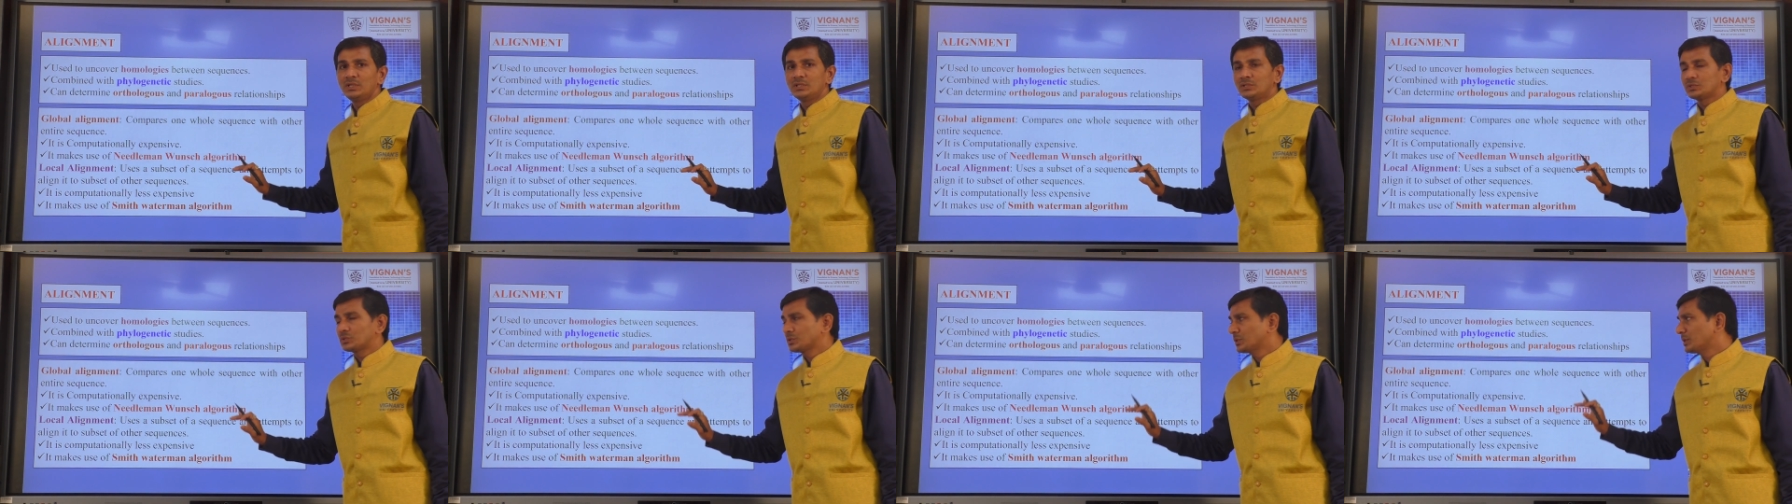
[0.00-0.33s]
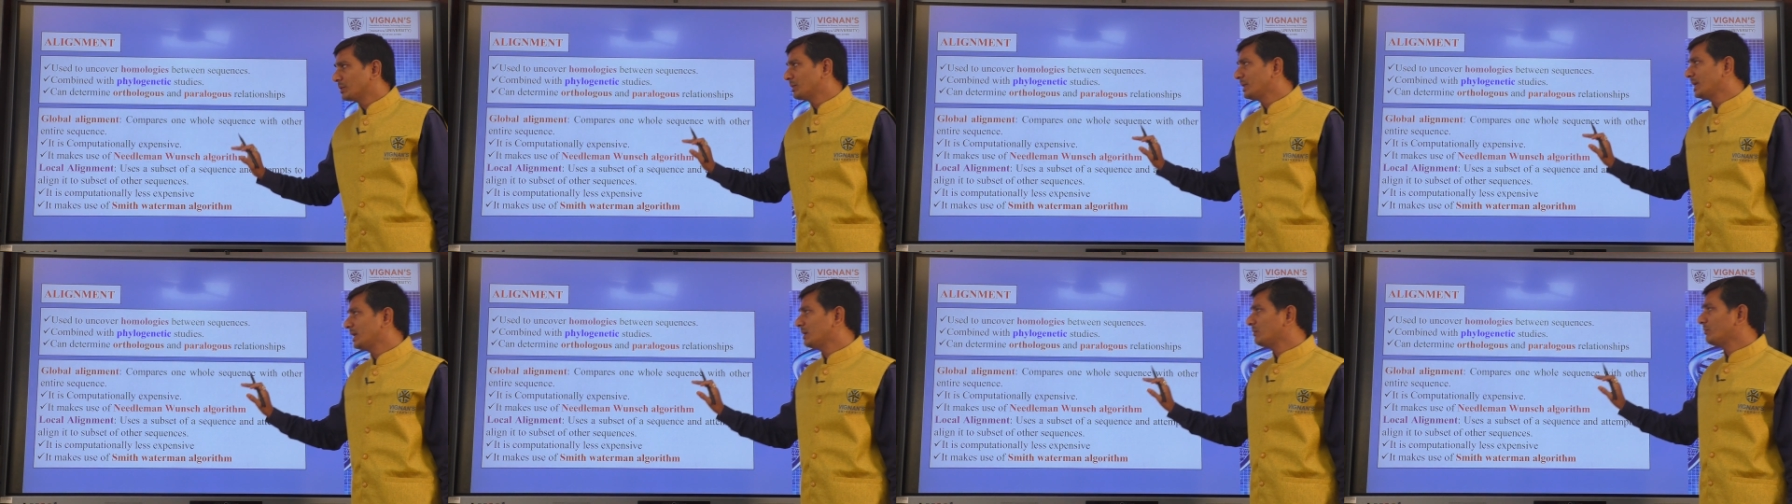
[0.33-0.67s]
So,
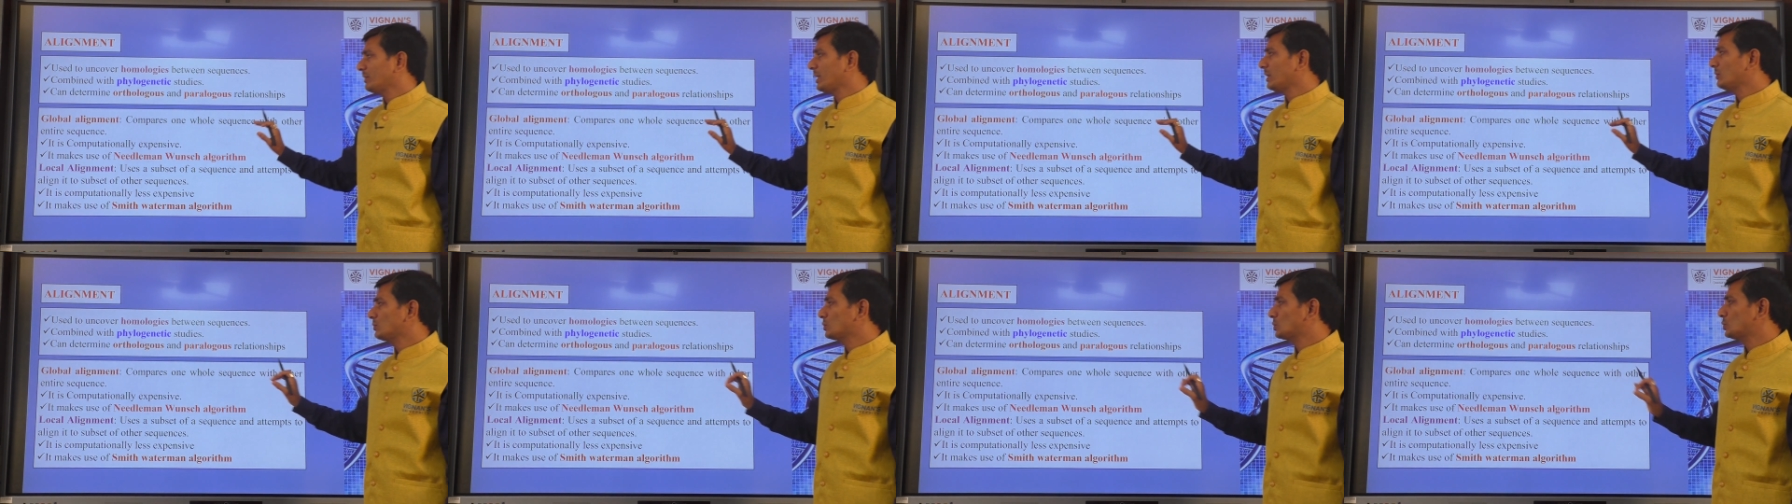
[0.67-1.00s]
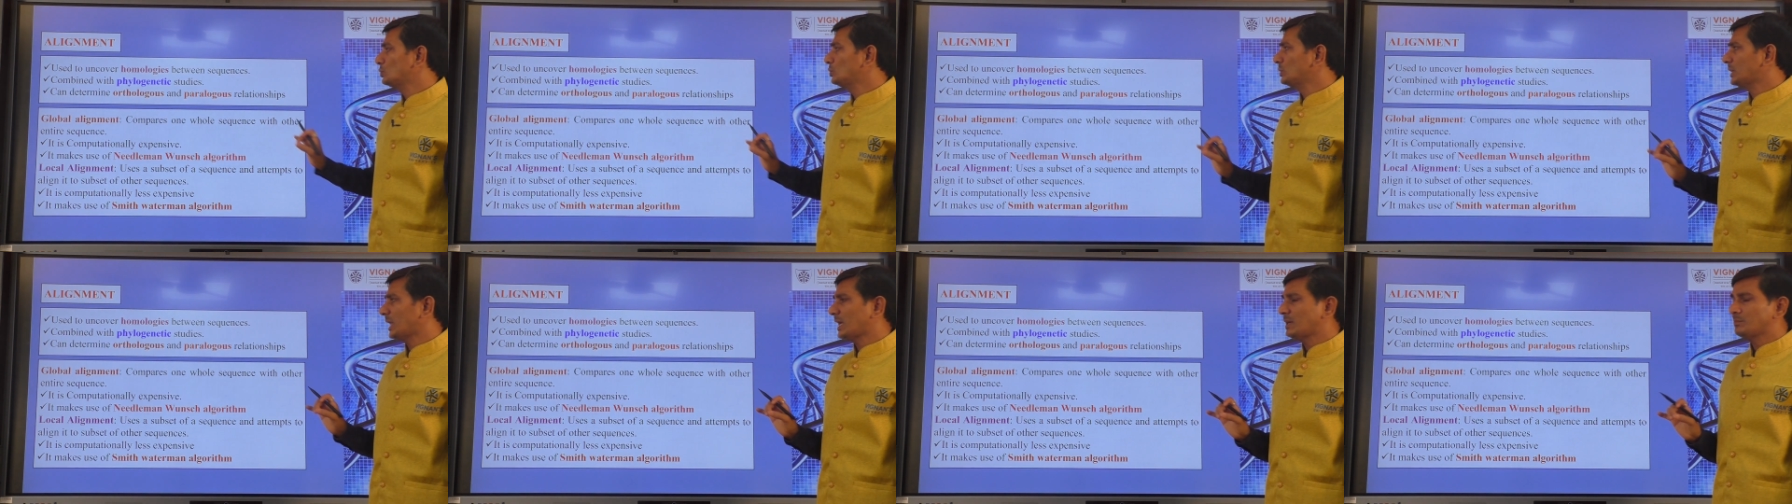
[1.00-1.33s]
here we have
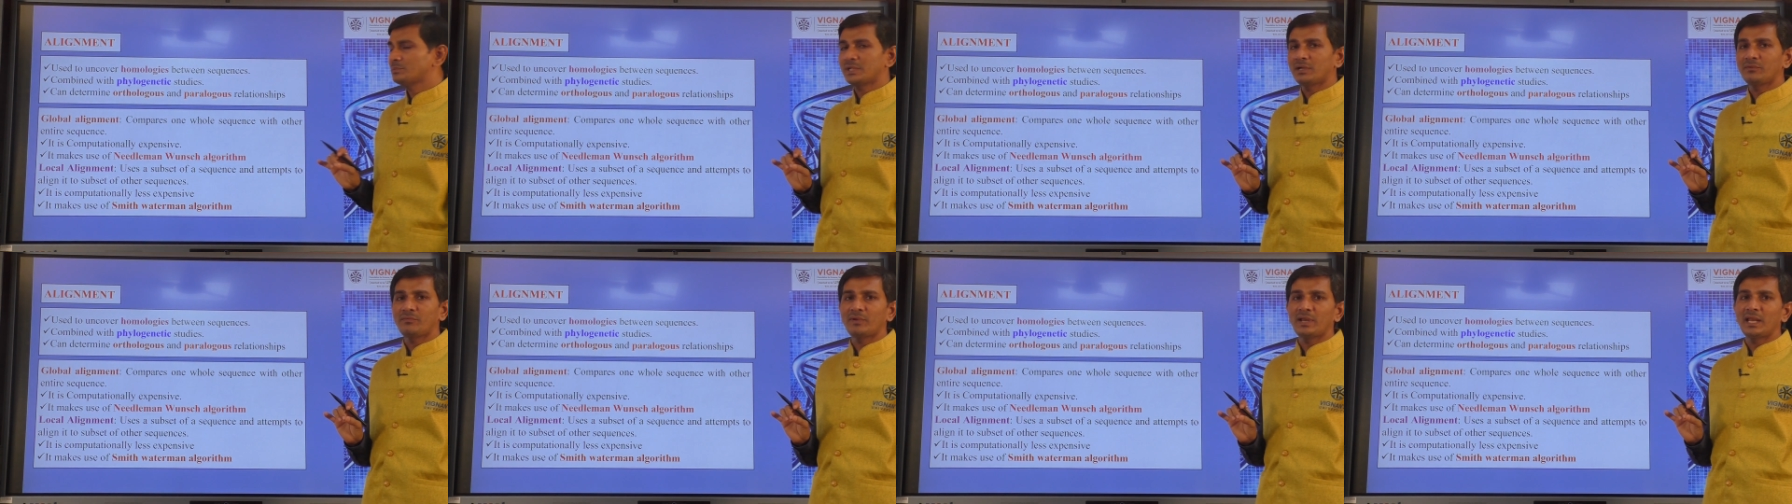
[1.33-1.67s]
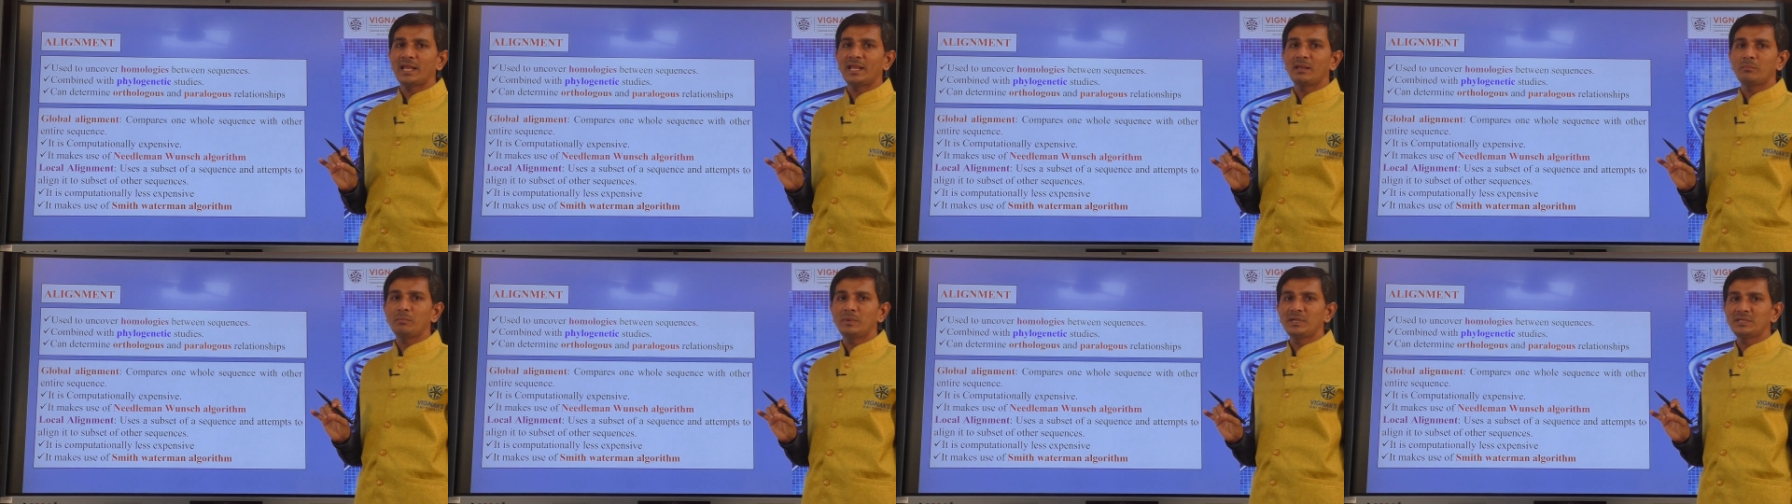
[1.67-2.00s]
two types of
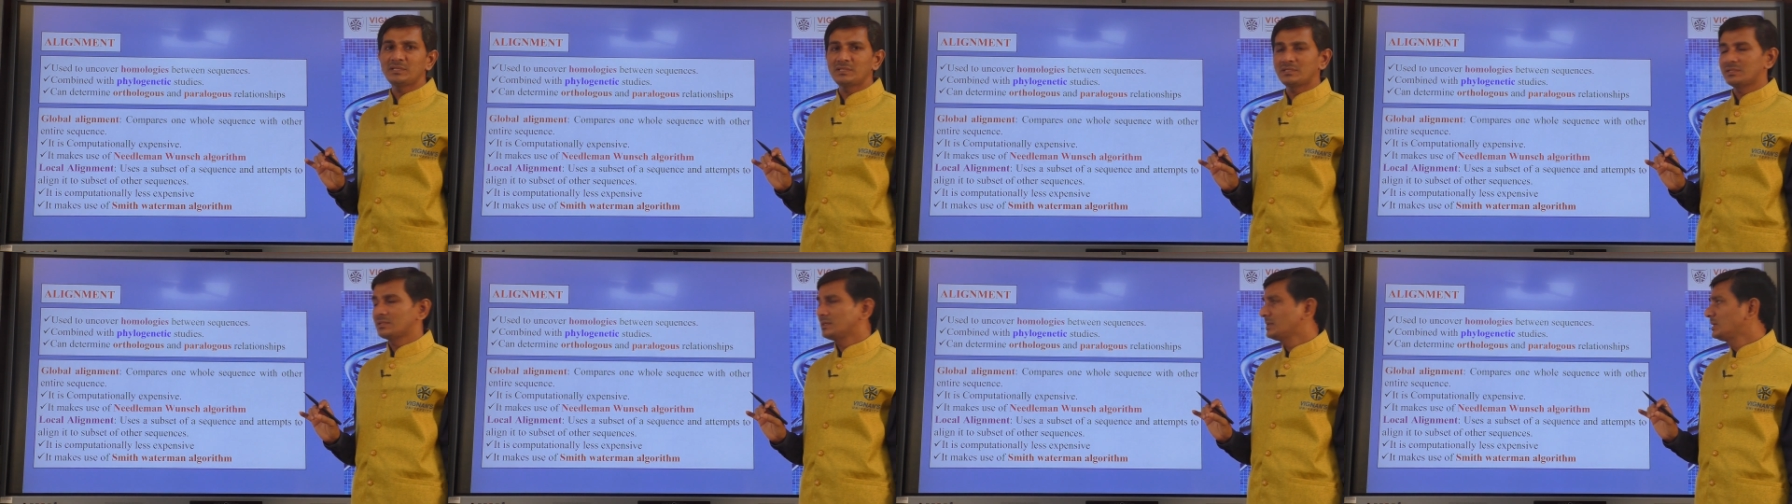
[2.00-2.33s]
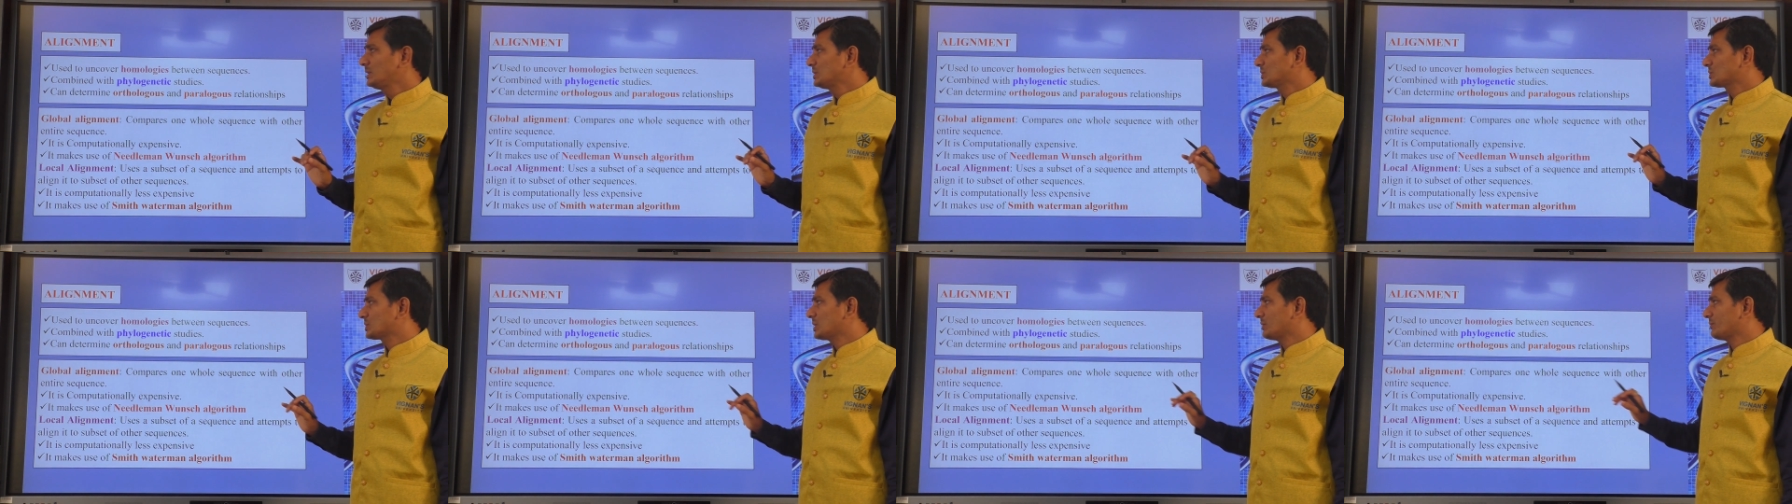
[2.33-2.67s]
alignments.
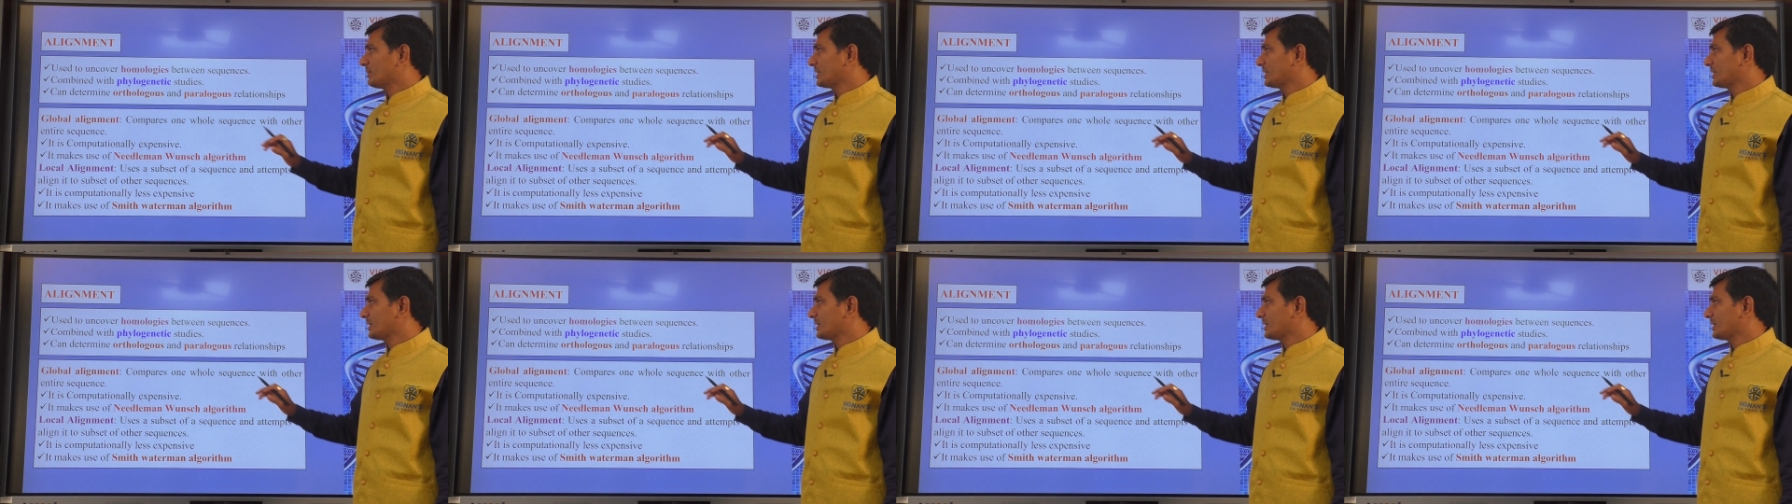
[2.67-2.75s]
So, the